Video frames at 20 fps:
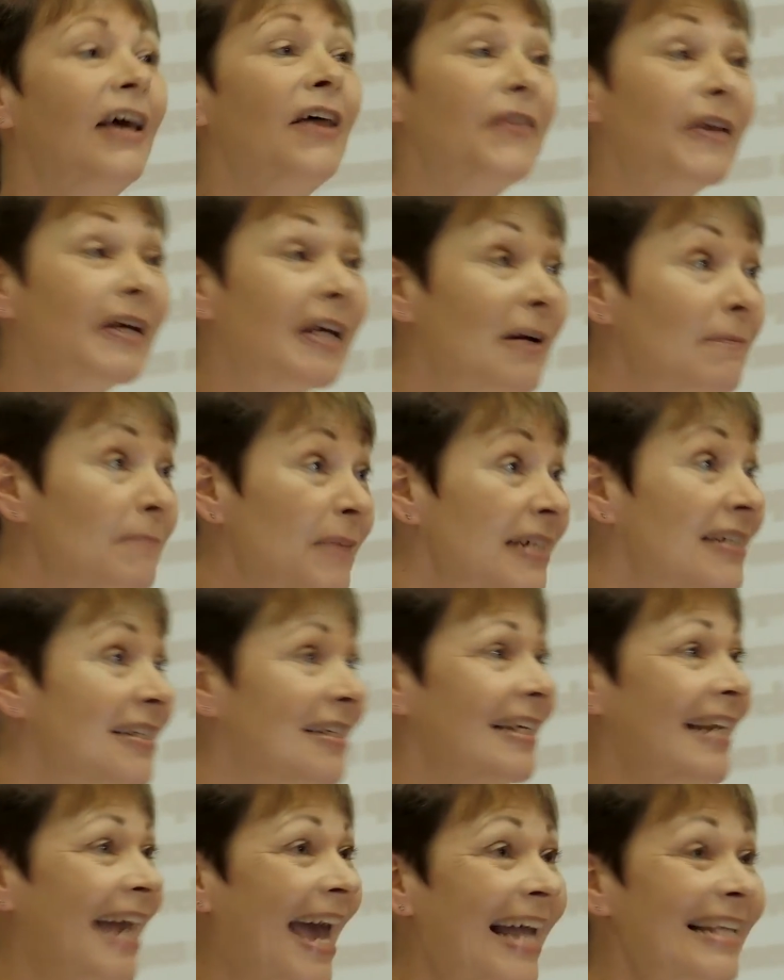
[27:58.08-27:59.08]
the
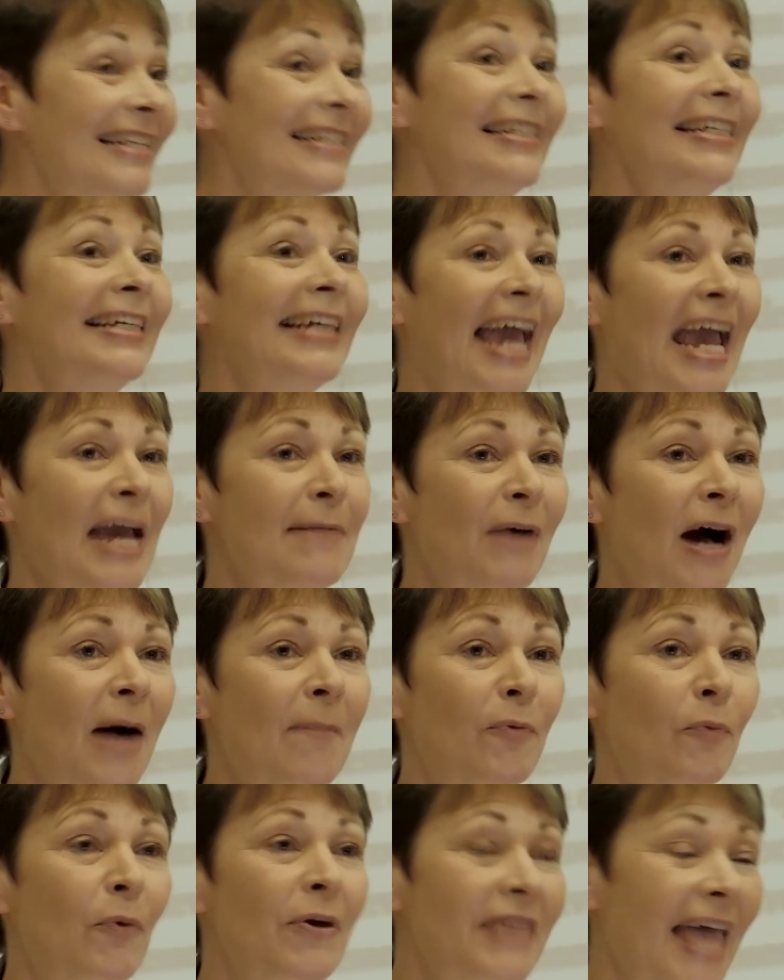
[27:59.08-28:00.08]
Commission actually came
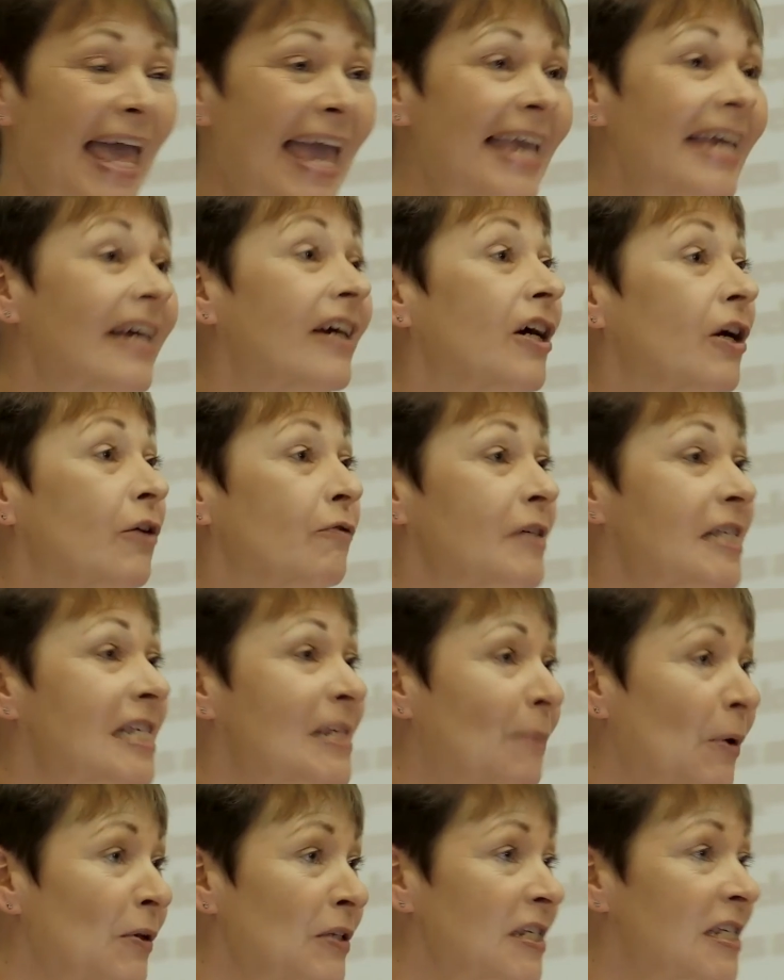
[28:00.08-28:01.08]
up with a
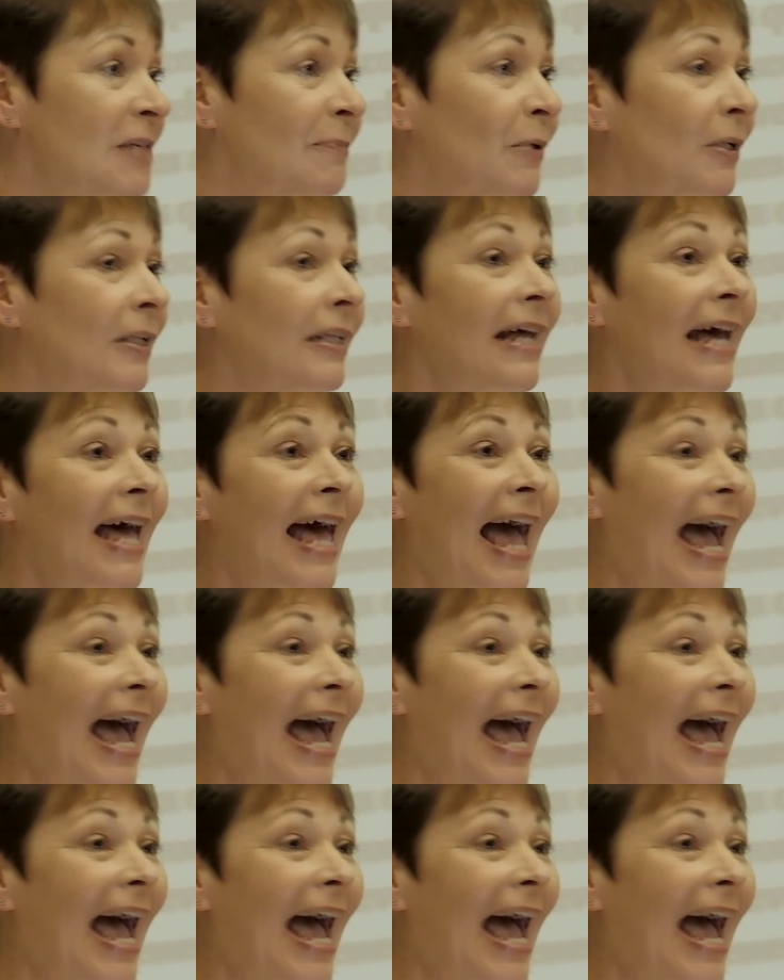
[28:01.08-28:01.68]
responsible